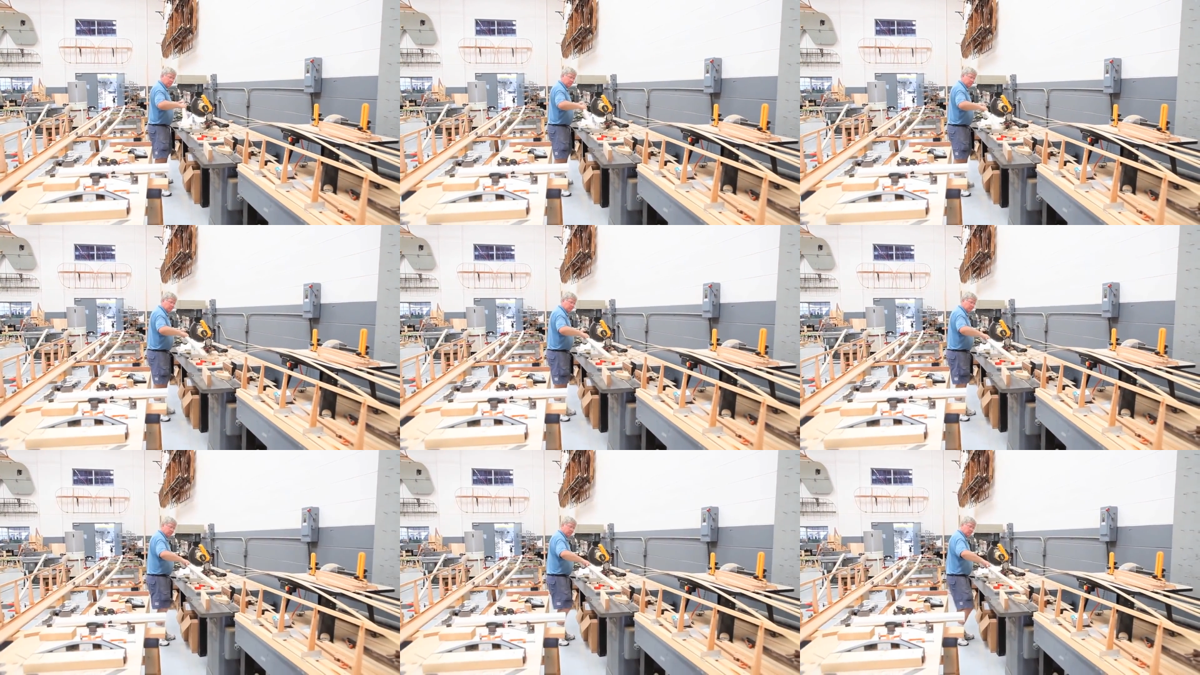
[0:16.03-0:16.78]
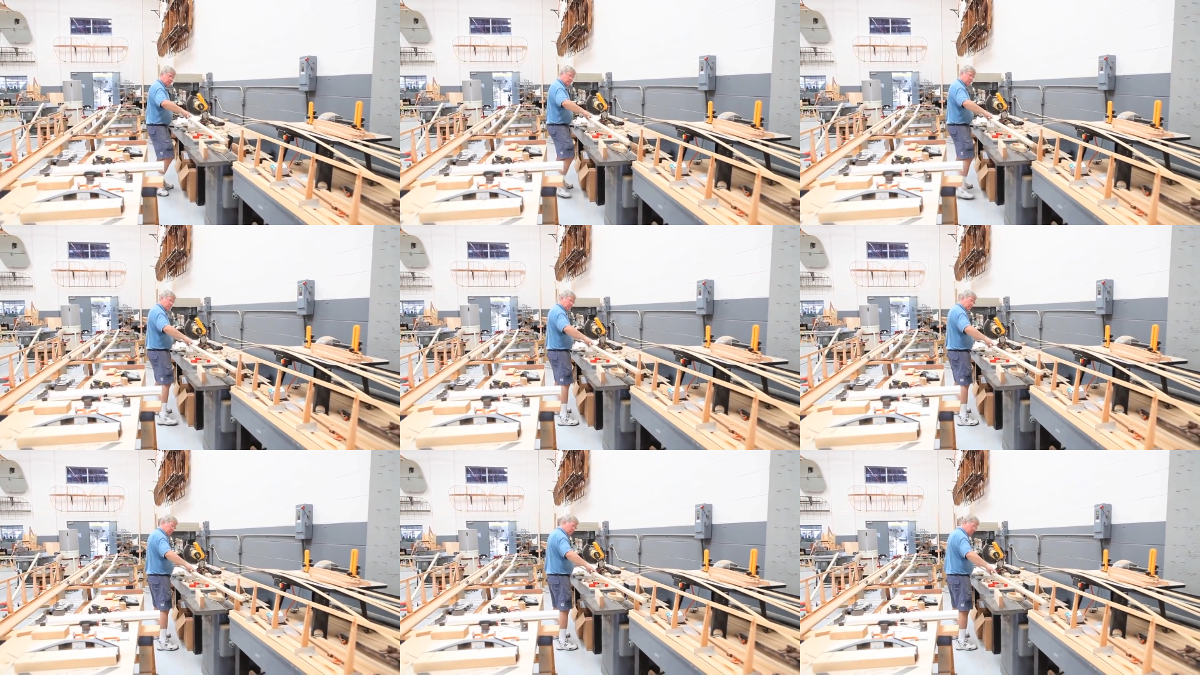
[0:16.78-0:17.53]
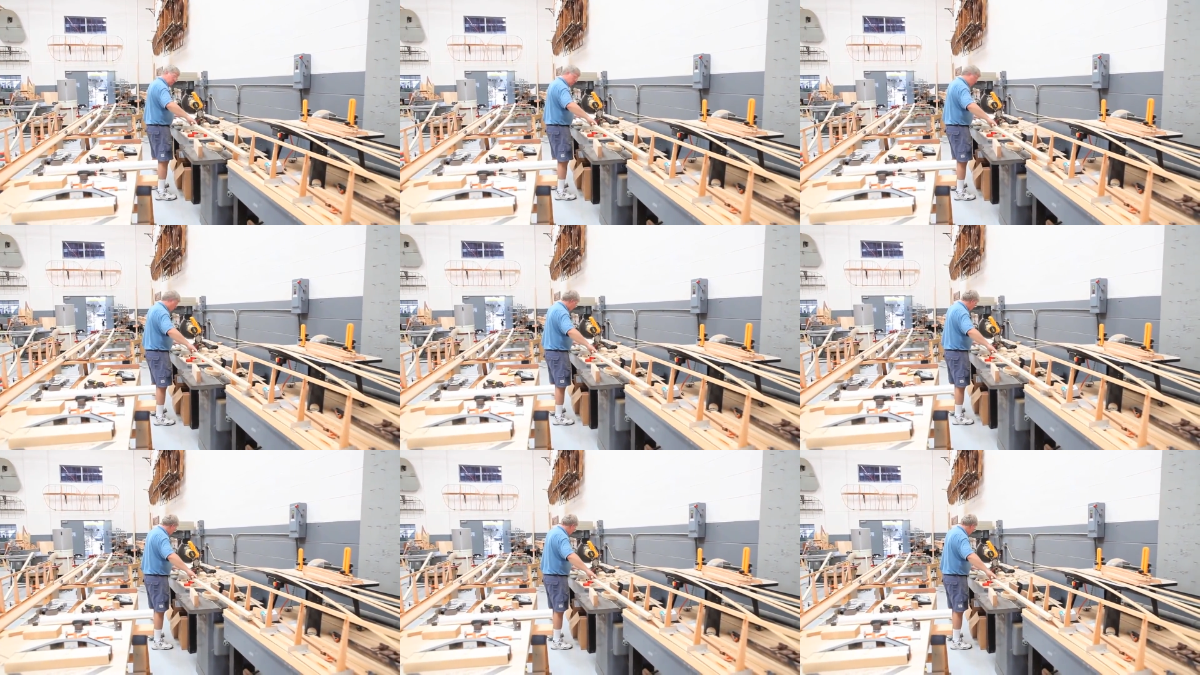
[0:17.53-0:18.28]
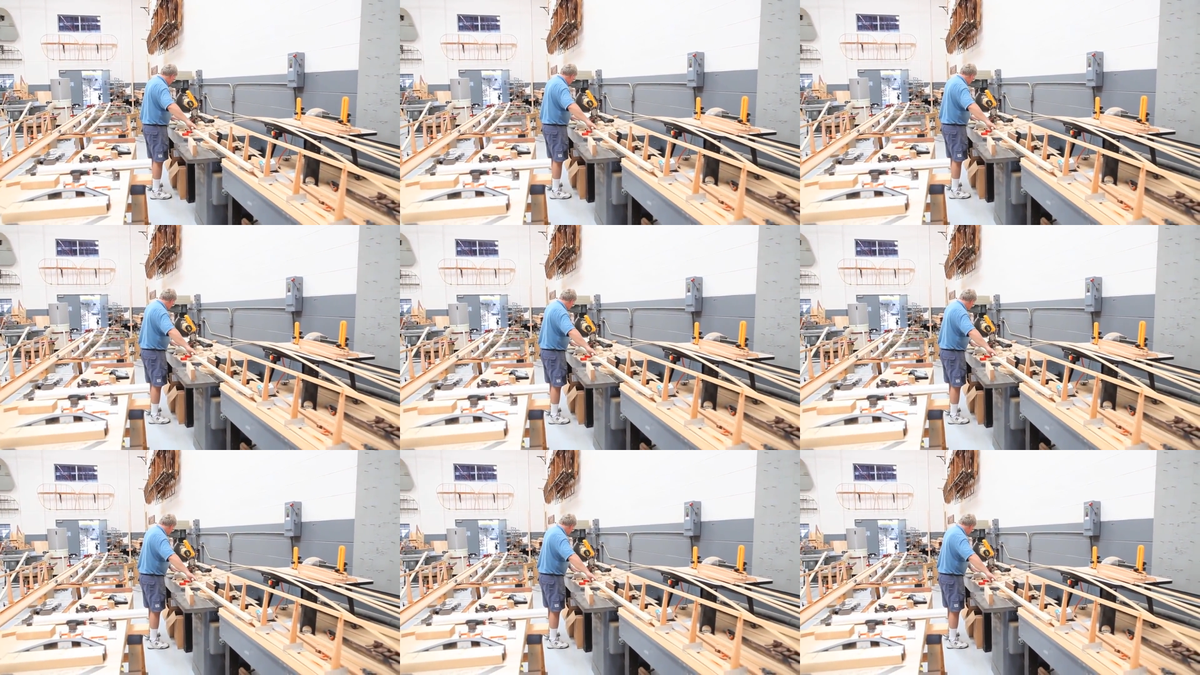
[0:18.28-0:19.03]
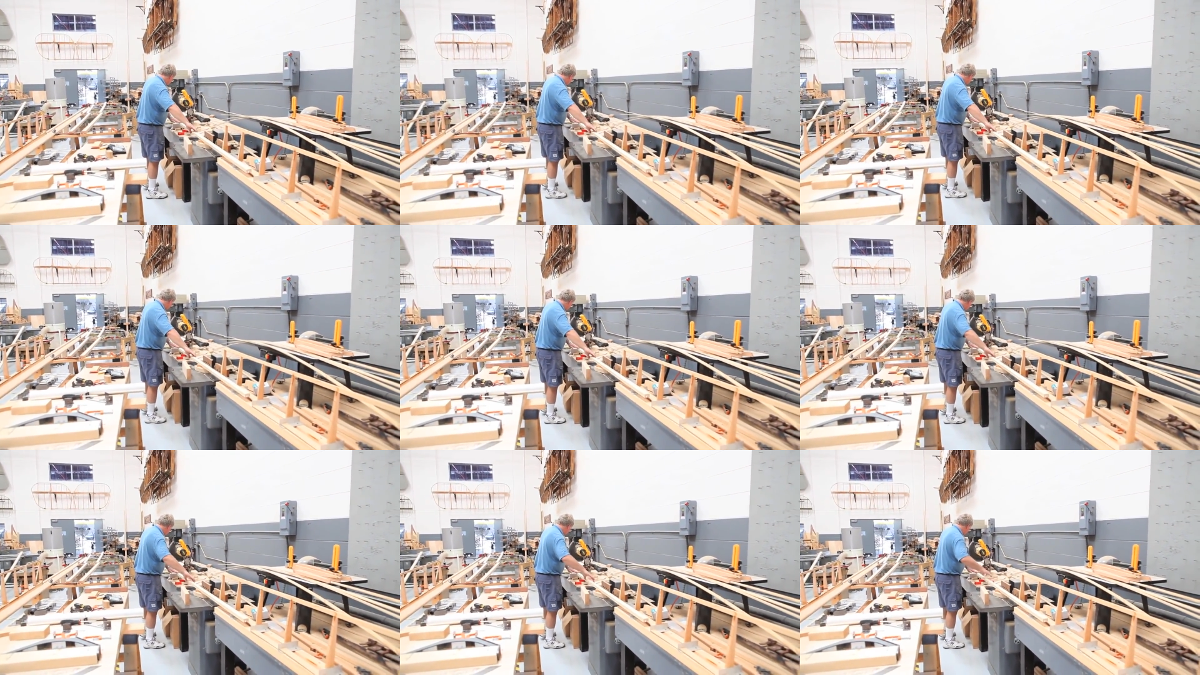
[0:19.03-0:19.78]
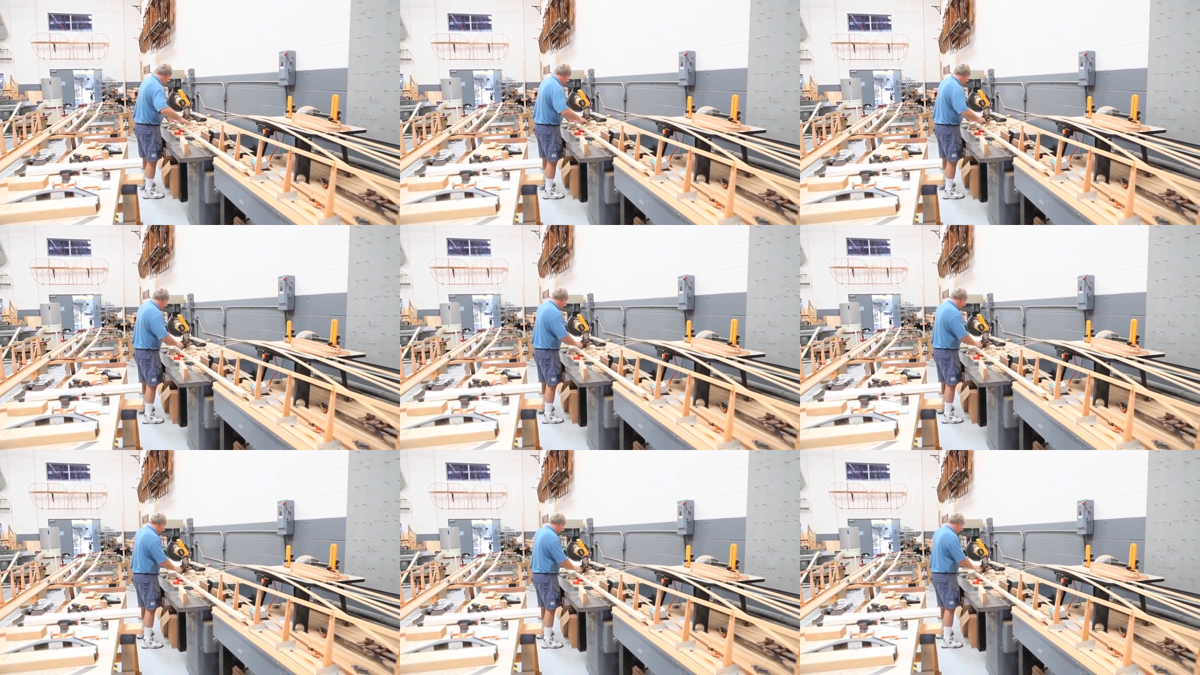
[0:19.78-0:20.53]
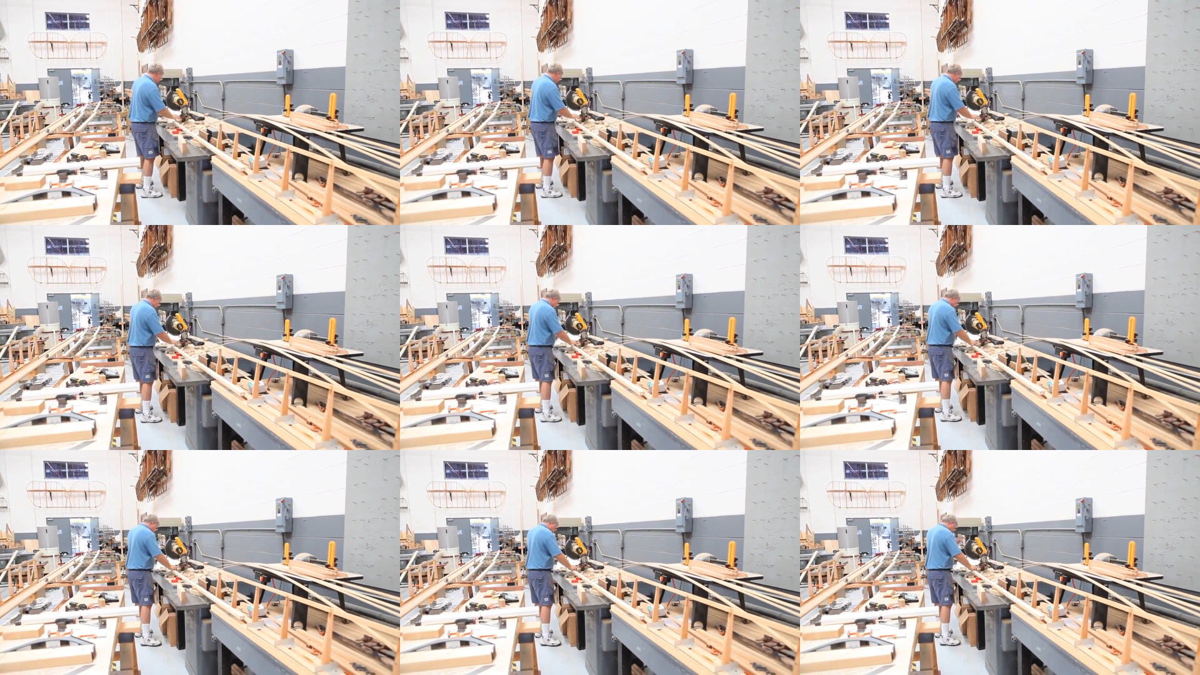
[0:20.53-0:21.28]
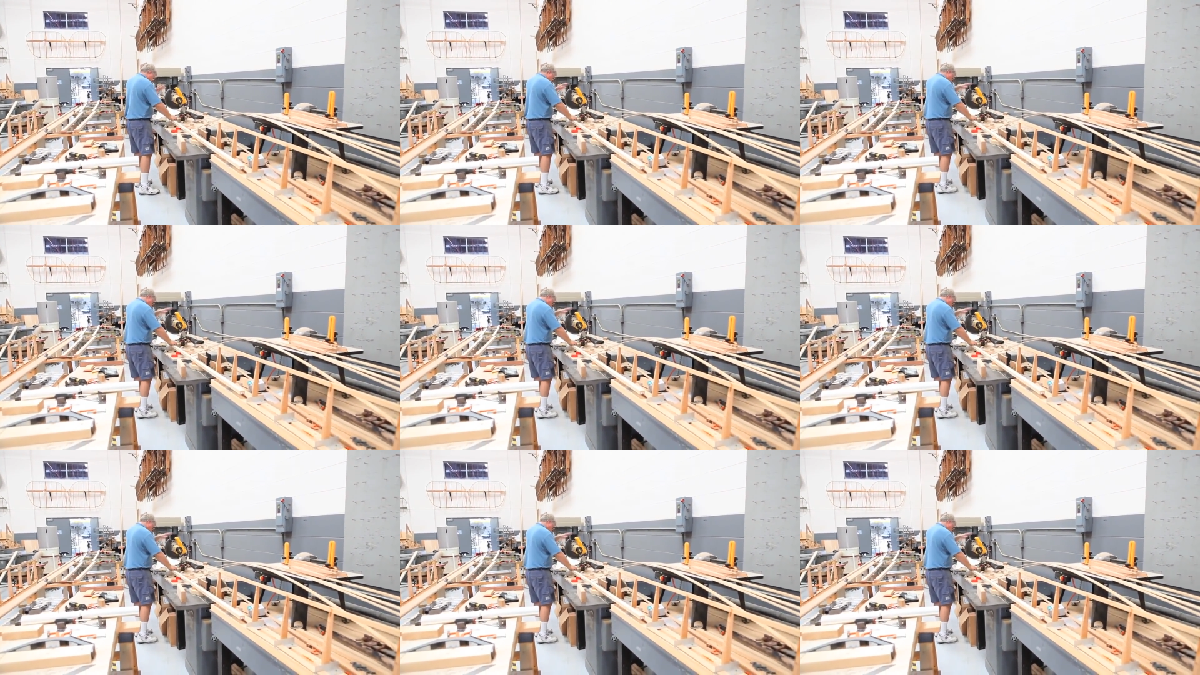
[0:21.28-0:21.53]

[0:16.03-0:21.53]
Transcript: [unreadable: no face in view]